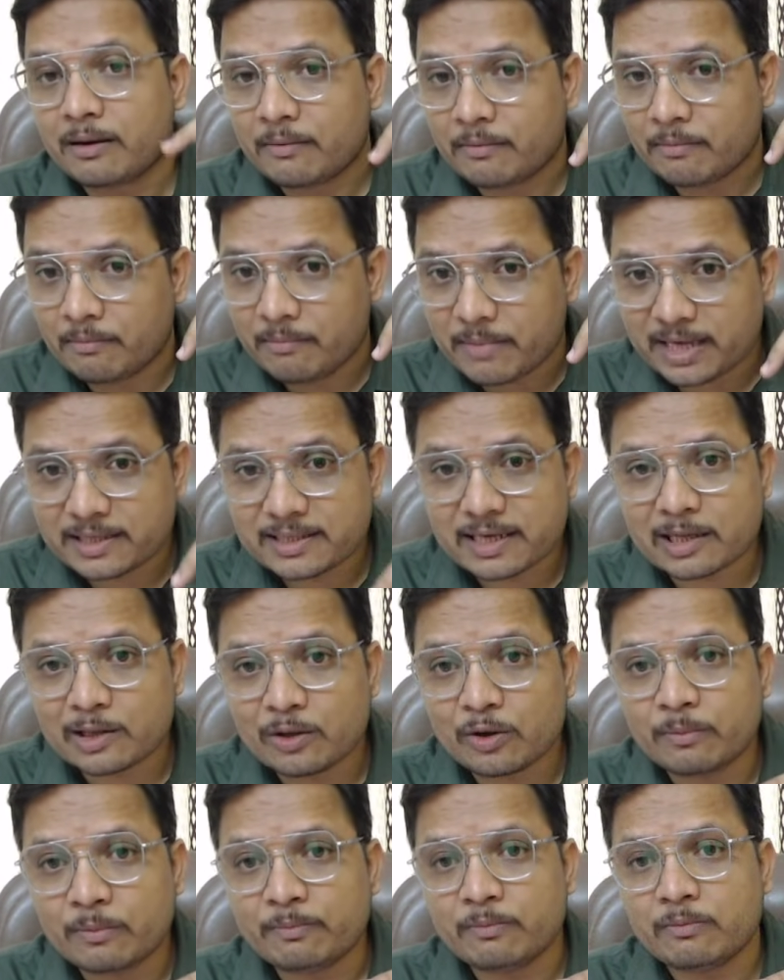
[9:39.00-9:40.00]
major
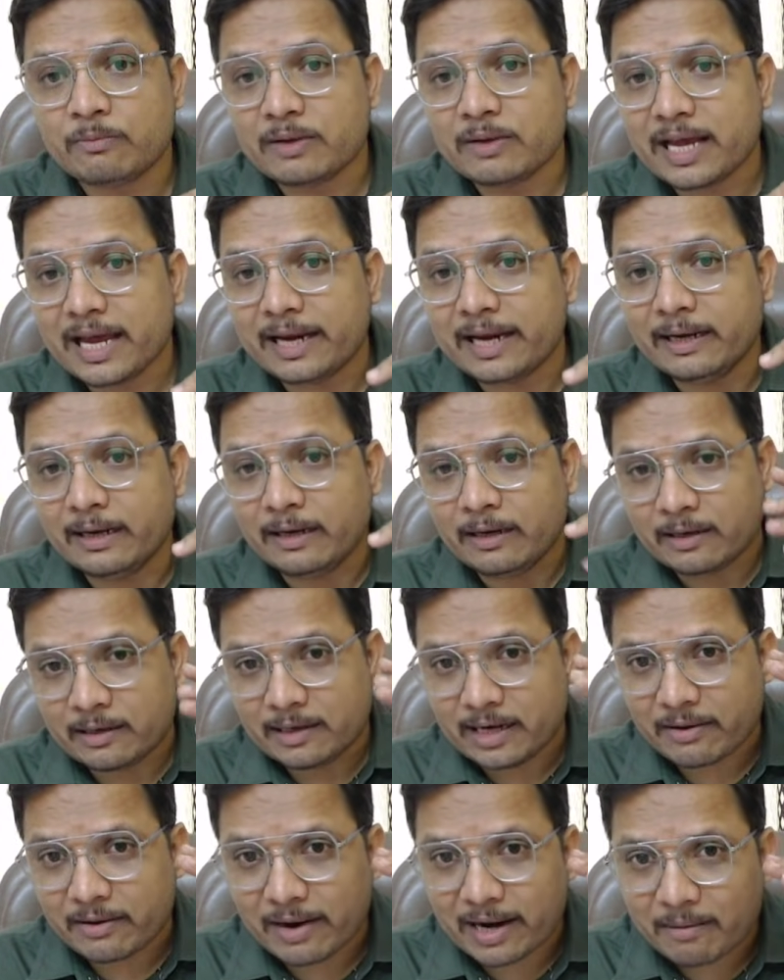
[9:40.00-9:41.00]
lobe gain
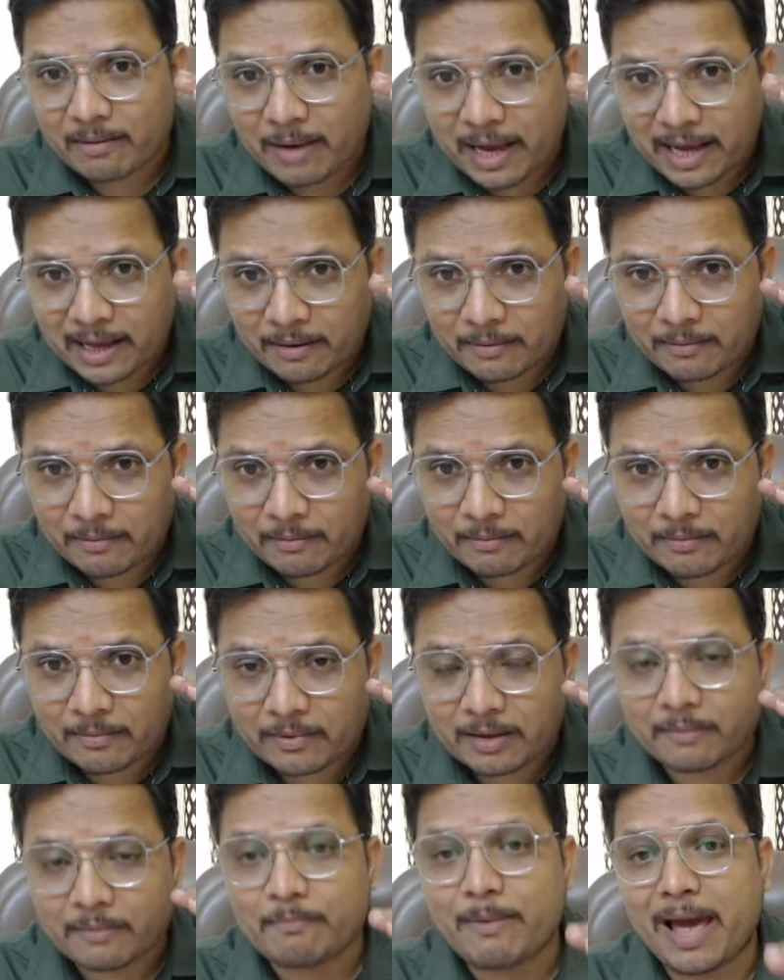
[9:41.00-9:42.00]
divided by
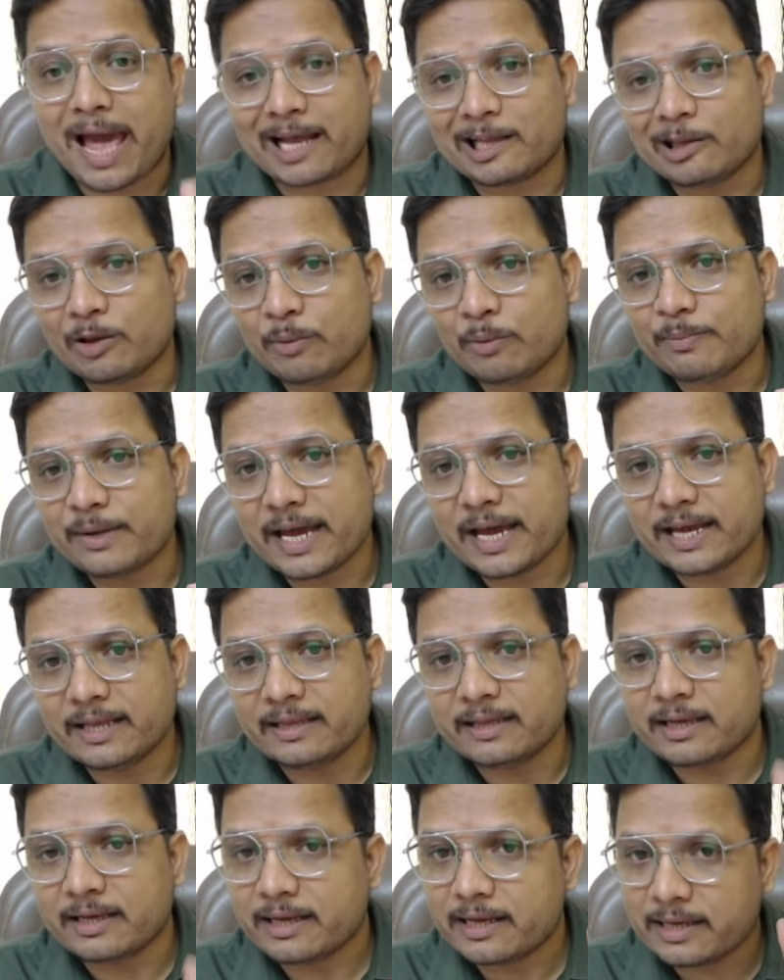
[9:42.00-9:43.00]
back lobe
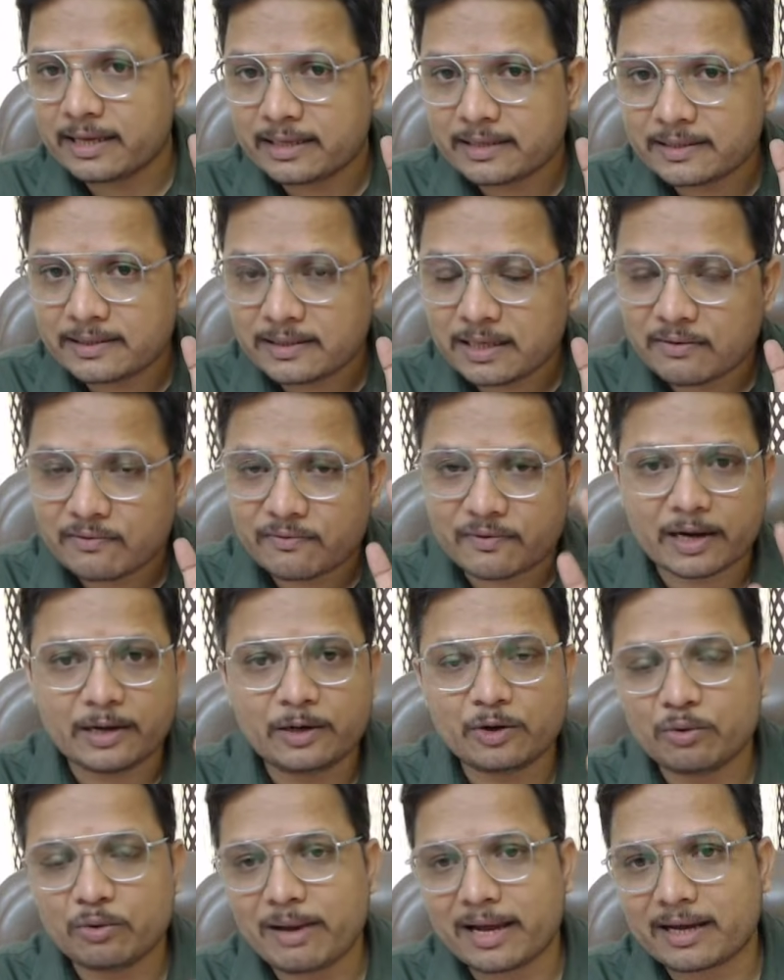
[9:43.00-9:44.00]
gain is
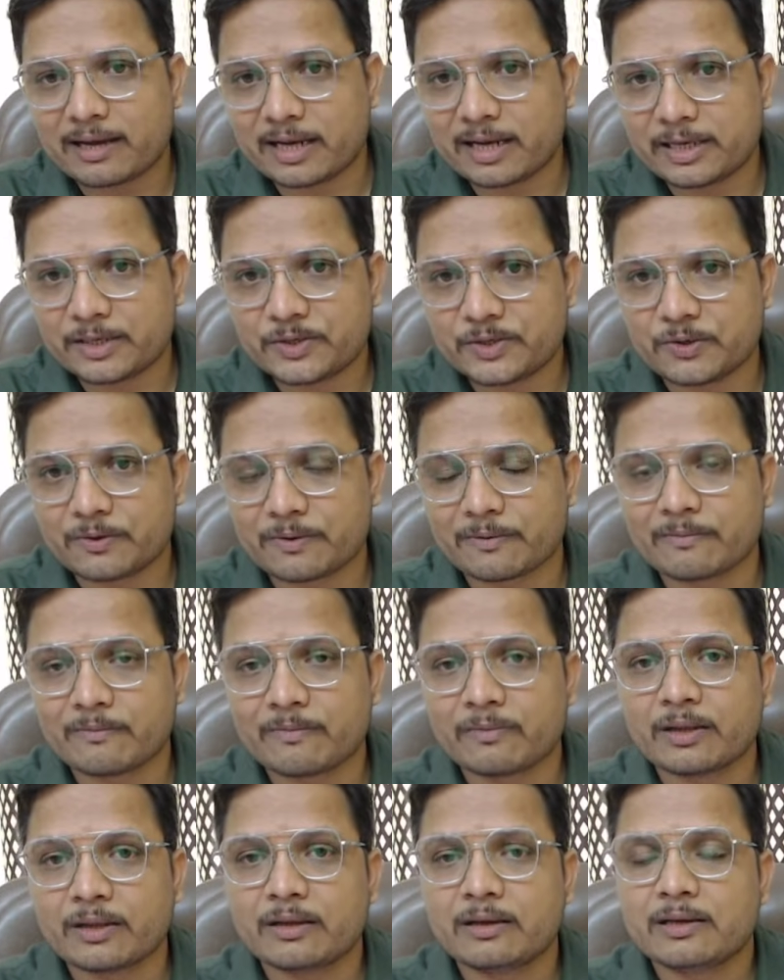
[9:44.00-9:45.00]
front to back ratio
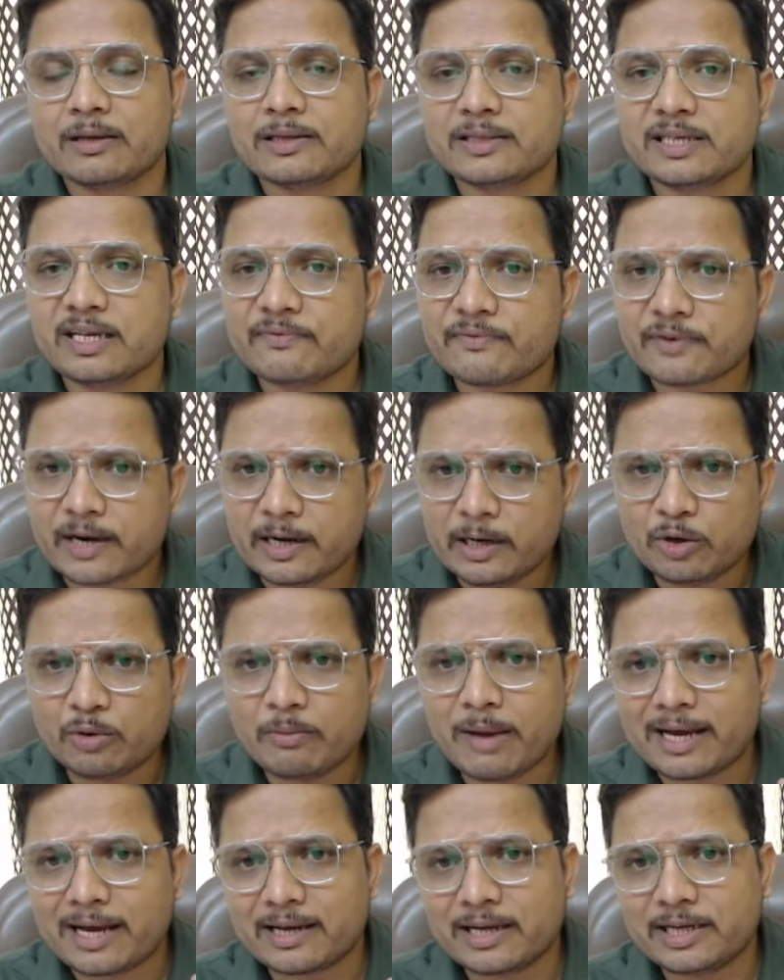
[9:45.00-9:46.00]
See, front to
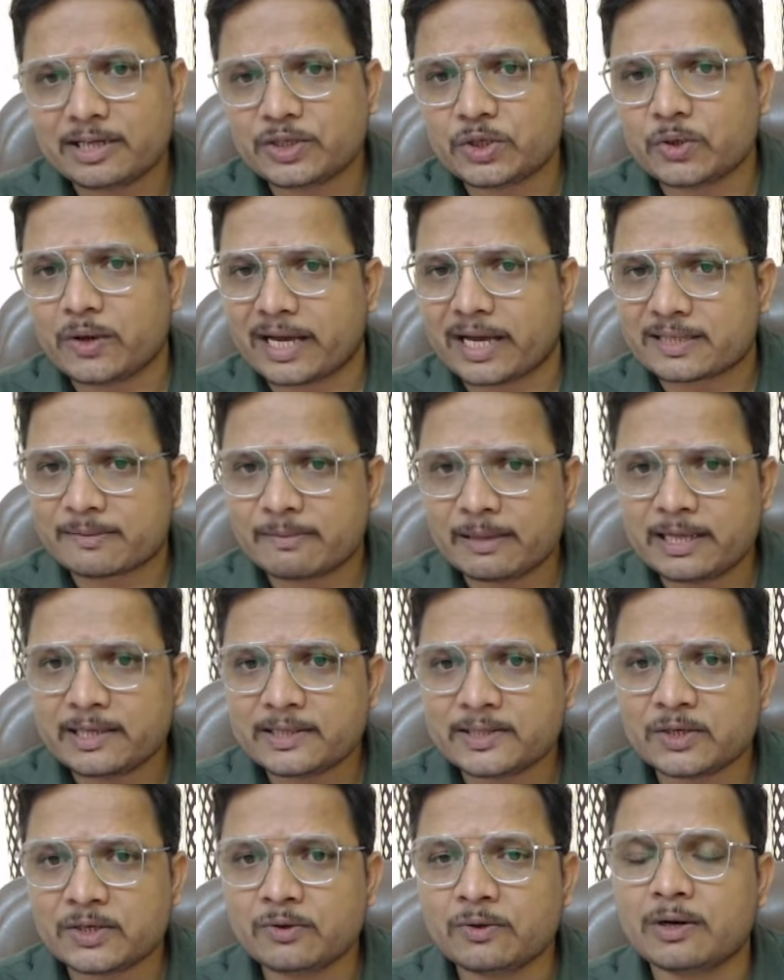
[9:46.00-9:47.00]
back ratio
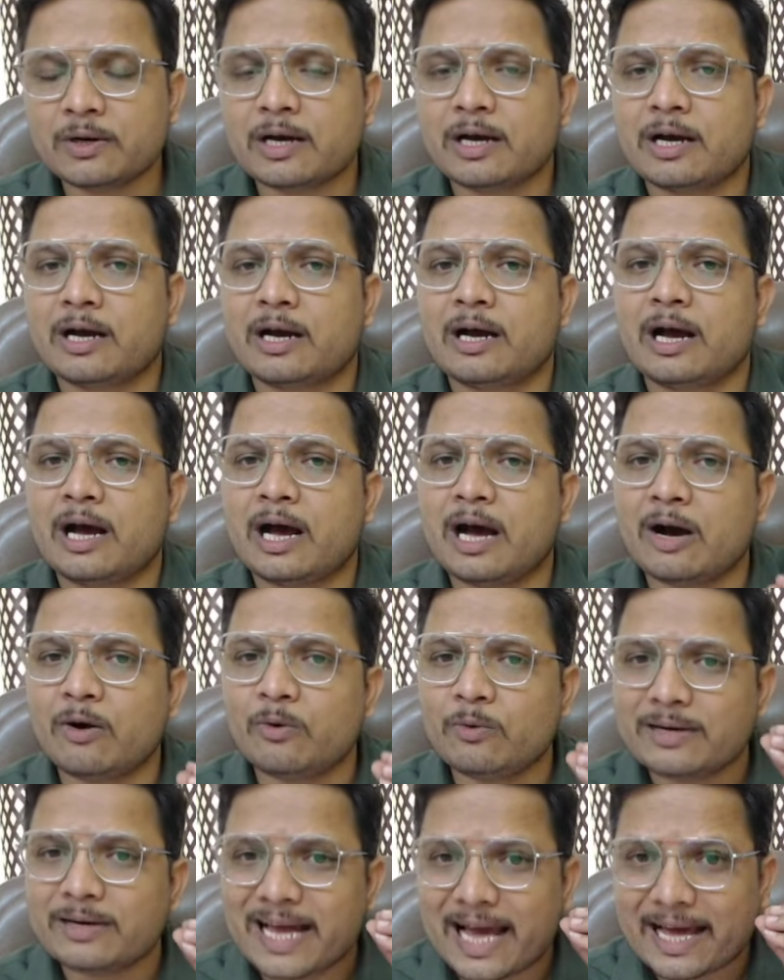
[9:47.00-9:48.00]
explains you how
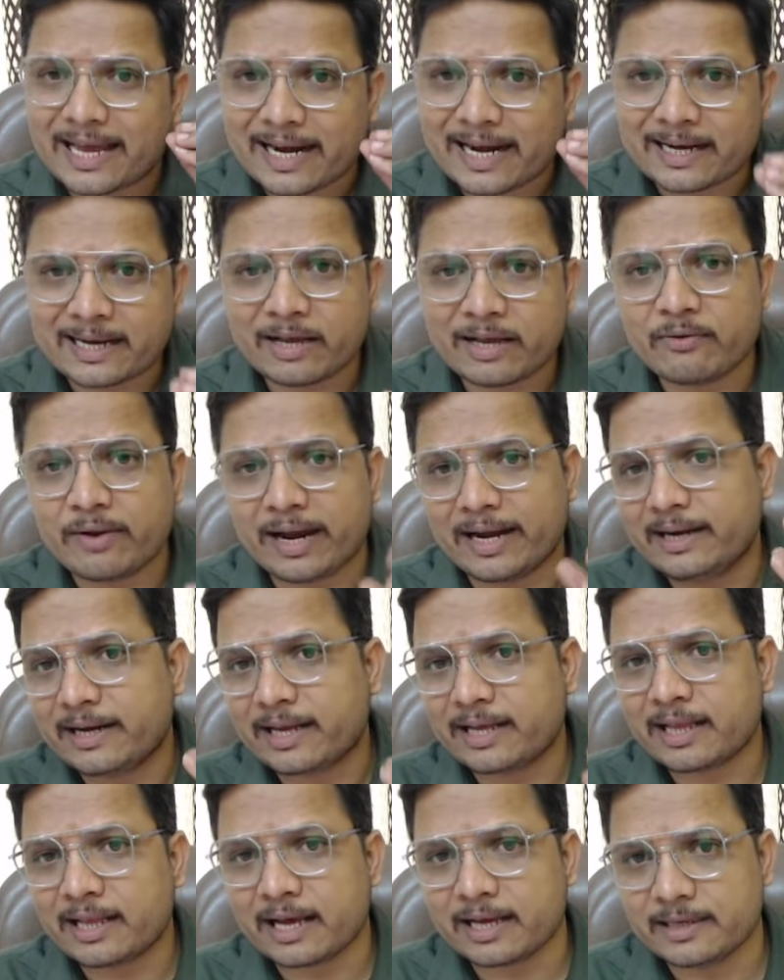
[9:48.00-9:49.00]
directive
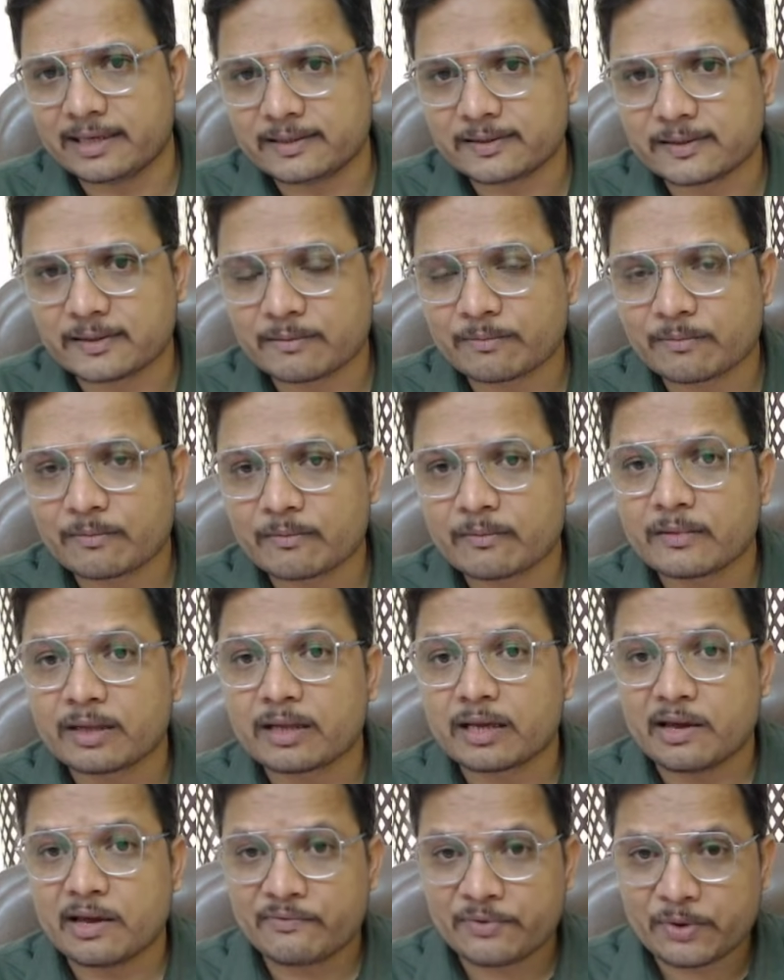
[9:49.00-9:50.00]
antenna is.
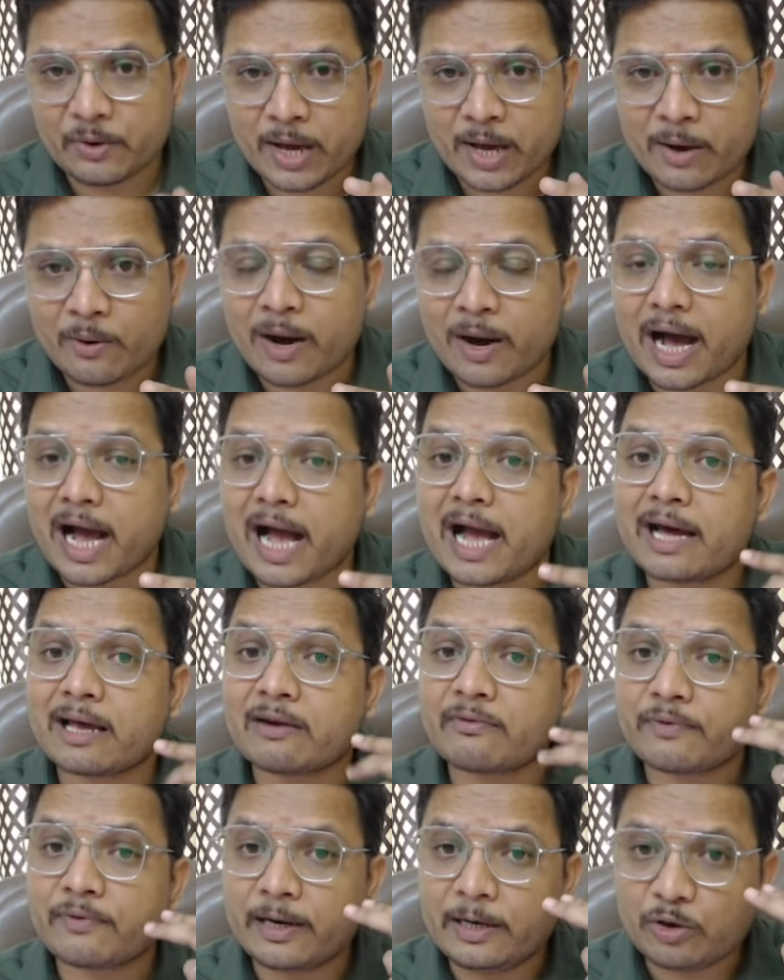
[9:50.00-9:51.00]
If you have higher
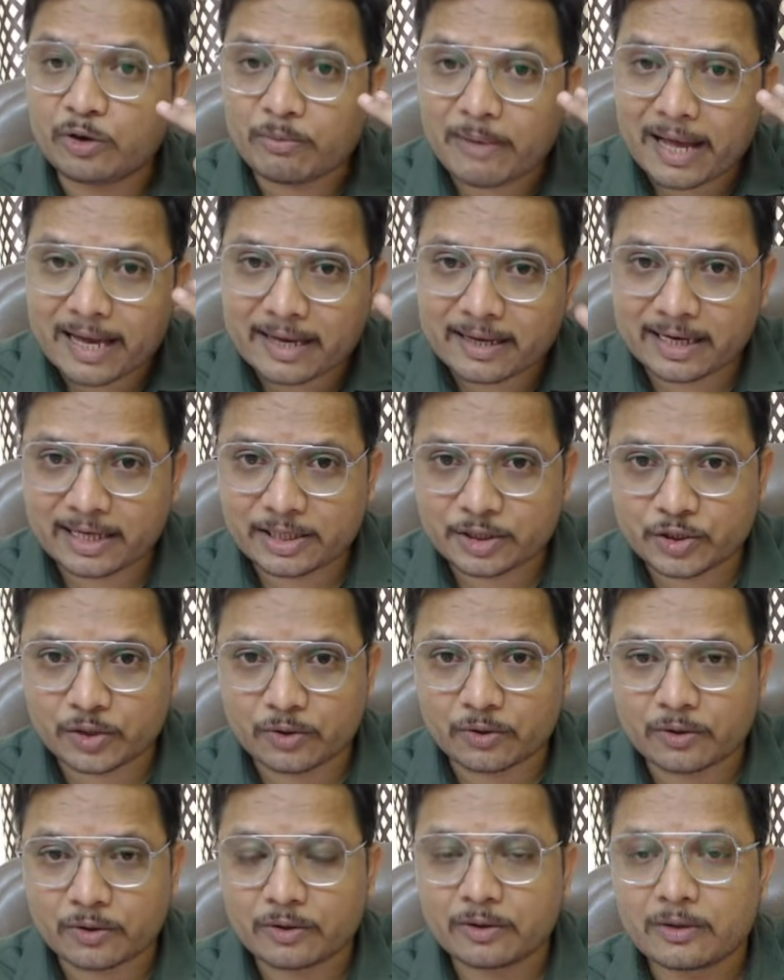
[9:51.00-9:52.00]
front to back ratio,